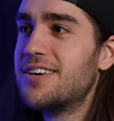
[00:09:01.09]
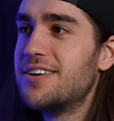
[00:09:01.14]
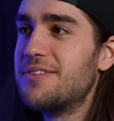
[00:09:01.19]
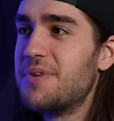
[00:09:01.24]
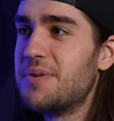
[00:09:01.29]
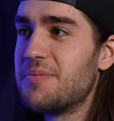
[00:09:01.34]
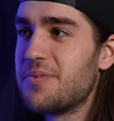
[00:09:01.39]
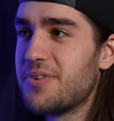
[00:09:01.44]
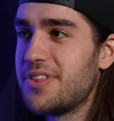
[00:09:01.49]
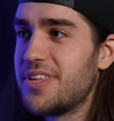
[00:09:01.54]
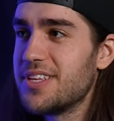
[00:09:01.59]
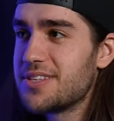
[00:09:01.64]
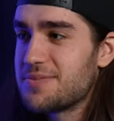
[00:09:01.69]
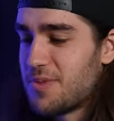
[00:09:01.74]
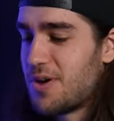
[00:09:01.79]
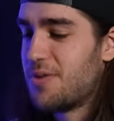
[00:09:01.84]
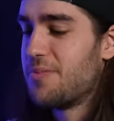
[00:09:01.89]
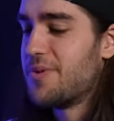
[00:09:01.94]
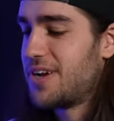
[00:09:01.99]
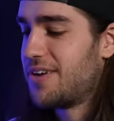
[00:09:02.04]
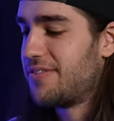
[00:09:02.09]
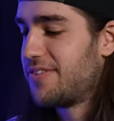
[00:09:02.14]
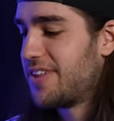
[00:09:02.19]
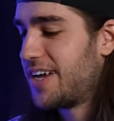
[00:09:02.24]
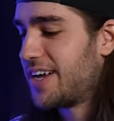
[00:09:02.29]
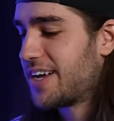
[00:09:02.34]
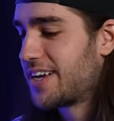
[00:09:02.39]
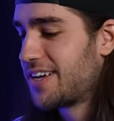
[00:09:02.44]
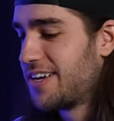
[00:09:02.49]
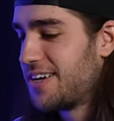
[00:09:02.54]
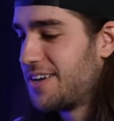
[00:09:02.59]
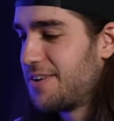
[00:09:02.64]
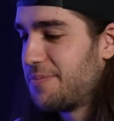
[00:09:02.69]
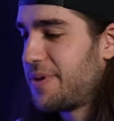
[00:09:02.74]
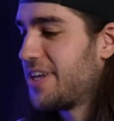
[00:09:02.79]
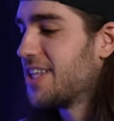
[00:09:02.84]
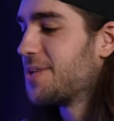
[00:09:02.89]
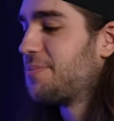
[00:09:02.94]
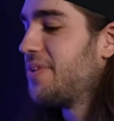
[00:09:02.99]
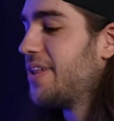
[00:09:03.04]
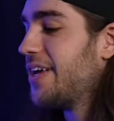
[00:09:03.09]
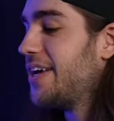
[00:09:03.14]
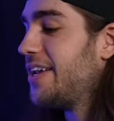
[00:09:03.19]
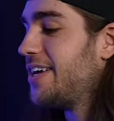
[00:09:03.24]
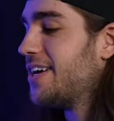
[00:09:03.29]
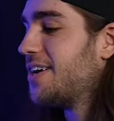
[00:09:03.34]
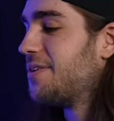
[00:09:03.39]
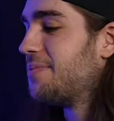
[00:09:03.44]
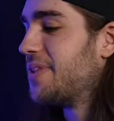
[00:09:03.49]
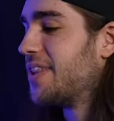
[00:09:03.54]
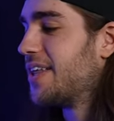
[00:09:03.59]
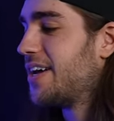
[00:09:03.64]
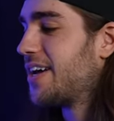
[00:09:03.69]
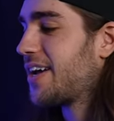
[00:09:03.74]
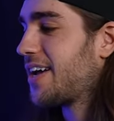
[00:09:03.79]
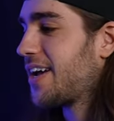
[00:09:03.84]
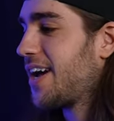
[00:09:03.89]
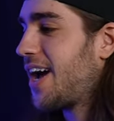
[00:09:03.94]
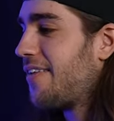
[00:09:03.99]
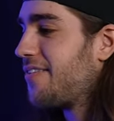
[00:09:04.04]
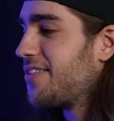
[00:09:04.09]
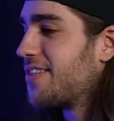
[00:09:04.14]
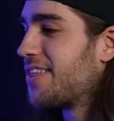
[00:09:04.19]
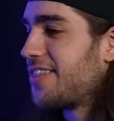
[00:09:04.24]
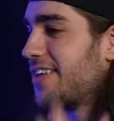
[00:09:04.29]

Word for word: remember this moment of like being at the Palladium and like having the